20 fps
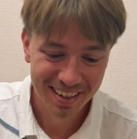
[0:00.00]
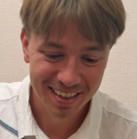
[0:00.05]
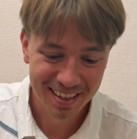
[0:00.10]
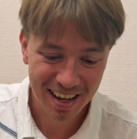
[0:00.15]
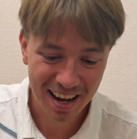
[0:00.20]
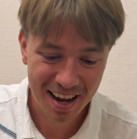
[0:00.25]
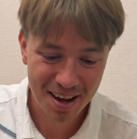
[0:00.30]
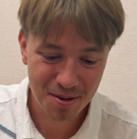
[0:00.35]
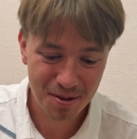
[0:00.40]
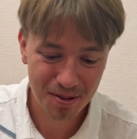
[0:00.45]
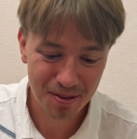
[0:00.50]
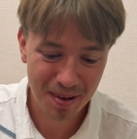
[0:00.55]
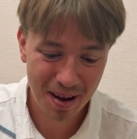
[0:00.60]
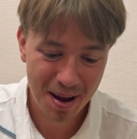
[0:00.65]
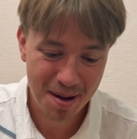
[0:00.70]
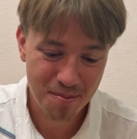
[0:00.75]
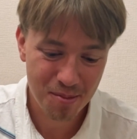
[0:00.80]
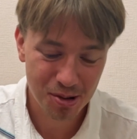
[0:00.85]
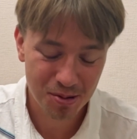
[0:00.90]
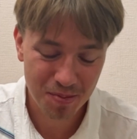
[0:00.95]

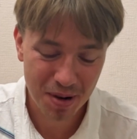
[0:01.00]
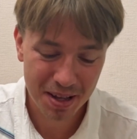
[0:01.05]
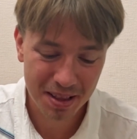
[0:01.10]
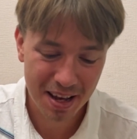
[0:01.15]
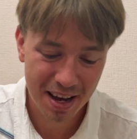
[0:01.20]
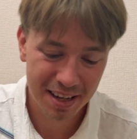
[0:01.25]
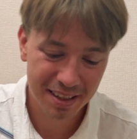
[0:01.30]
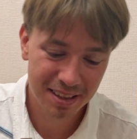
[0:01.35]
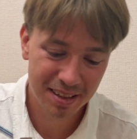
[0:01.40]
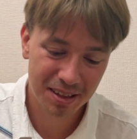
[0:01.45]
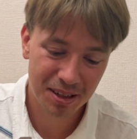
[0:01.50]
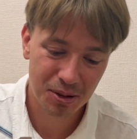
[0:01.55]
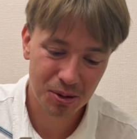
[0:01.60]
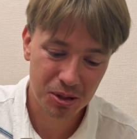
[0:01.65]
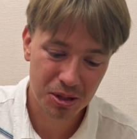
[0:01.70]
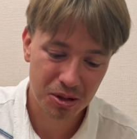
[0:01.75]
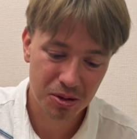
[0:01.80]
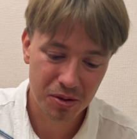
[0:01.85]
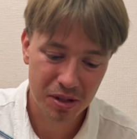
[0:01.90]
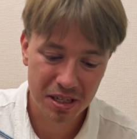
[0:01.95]
I put my knight
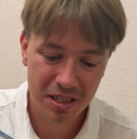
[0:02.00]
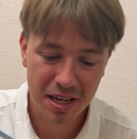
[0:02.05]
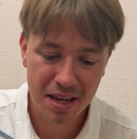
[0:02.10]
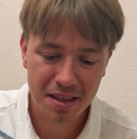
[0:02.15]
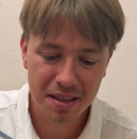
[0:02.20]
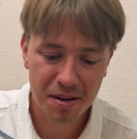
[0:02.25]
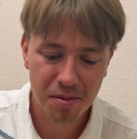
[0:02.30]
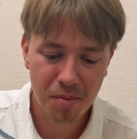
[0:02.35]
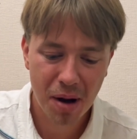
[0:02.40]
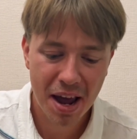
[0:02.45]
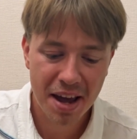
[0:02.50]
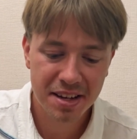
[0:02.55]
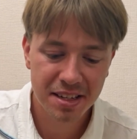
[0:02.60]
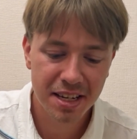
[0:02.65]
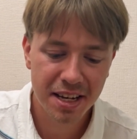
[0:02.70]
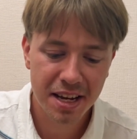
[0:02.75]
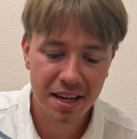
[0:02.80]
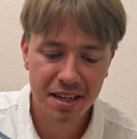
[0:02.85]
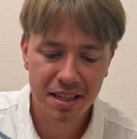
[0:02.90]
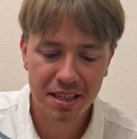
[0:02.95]
closer to the center. My
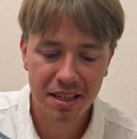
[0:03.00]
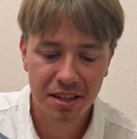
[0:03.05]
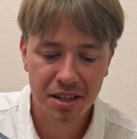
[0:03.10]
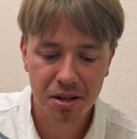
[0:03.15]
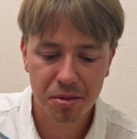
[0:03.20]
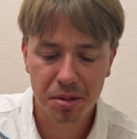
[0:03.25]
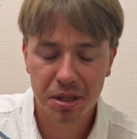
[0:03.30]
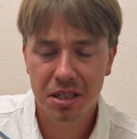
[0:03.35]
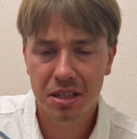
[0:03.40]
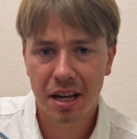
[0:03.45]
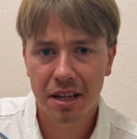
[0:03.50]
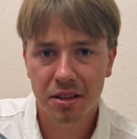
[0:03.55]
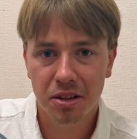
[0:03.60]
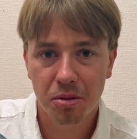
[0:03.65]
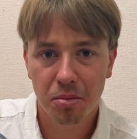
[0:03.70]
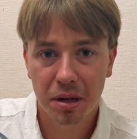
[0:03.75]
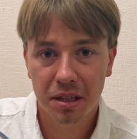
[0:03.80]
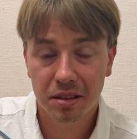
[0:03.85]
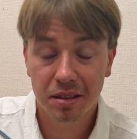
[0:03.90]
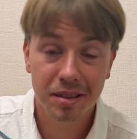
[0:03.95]
idea is a little bit subtle,
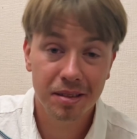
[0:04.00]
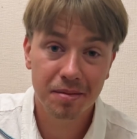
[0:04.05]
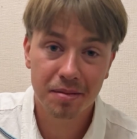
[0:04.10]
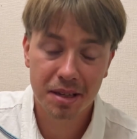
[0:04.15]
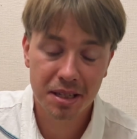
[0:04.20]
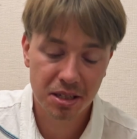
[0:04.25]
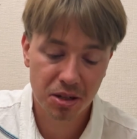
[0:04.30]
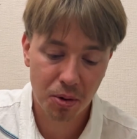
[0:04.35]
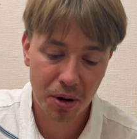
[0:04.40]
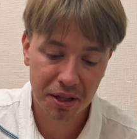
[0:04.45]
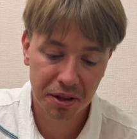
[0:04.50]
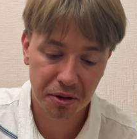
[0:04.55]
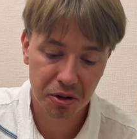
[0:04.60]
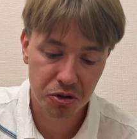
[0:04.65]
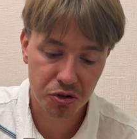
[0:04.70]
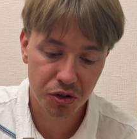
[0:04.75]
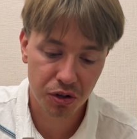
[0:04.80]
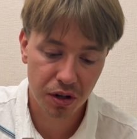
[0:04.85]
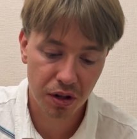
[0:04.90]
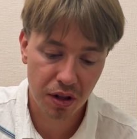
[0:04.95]
but it's quite
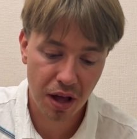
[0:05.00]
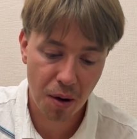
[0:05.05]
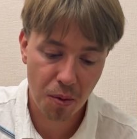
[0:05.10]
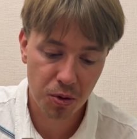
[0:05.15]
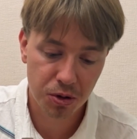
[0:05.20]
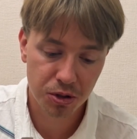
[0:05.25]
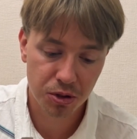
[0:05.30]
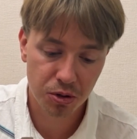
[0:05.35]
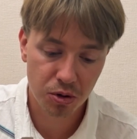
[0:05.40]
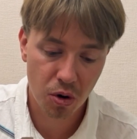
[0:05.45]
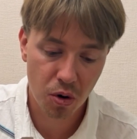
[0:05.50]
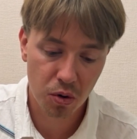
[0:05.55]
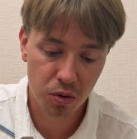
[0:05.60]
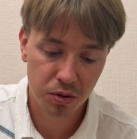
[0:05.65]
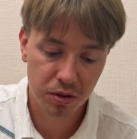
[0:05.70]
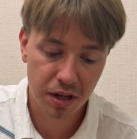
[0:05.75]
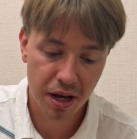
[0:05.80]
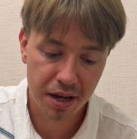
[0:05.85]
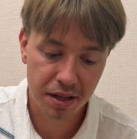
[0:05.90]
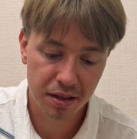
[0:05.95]
logical. I want to go
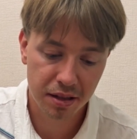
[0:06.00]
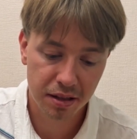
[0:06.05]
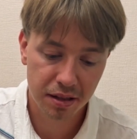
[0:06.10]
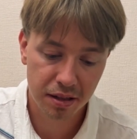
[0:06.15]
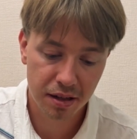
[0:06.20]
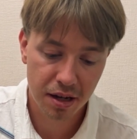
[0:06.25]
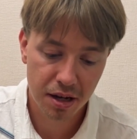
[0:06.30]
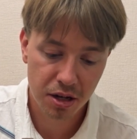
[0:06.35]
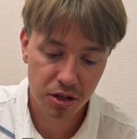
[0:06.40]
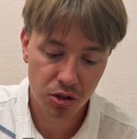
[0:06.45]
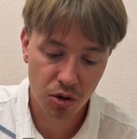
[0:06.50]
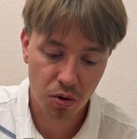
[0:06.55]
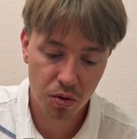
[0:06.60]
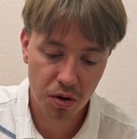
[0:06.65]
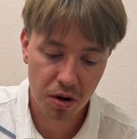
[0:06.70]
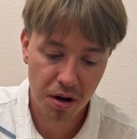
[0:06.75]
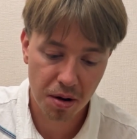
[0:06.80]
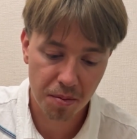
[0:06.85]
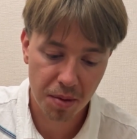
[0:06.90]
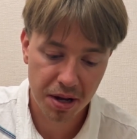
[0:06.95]
knight. So
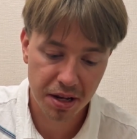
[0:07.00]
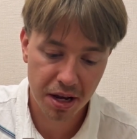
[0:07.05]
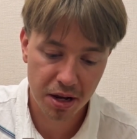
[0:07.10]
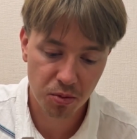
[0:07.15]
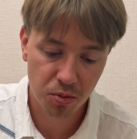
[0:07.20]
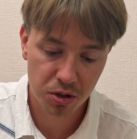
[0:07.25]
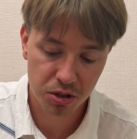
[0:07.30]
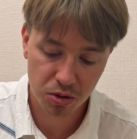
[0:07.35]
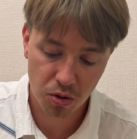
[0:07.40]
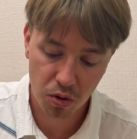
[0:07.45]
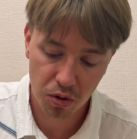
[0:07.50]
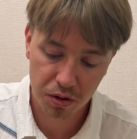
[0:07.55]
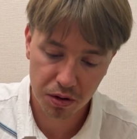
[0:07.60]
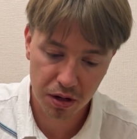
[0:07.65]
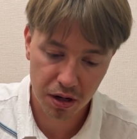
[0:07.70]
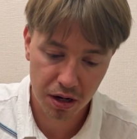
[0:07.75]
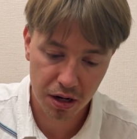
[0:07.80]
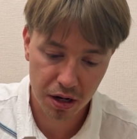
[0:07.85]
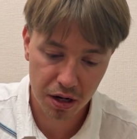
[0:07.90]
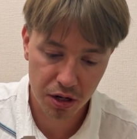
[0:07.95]
my knight was on
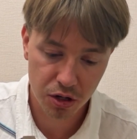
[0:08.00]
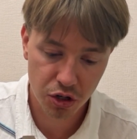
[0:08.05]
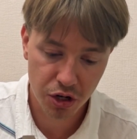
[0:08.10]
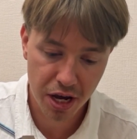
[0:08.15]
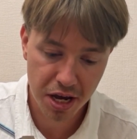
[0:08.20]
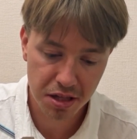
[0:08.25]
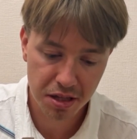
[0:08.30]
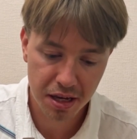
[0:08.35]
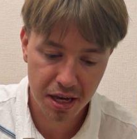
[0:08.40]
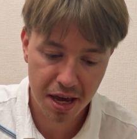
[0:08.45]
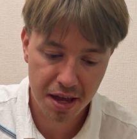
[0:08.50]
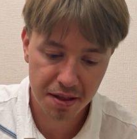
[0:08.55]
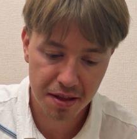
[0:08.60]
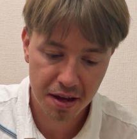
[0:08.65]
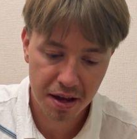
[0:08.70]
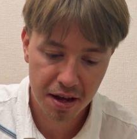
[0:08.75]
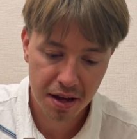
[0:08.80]
g8 again.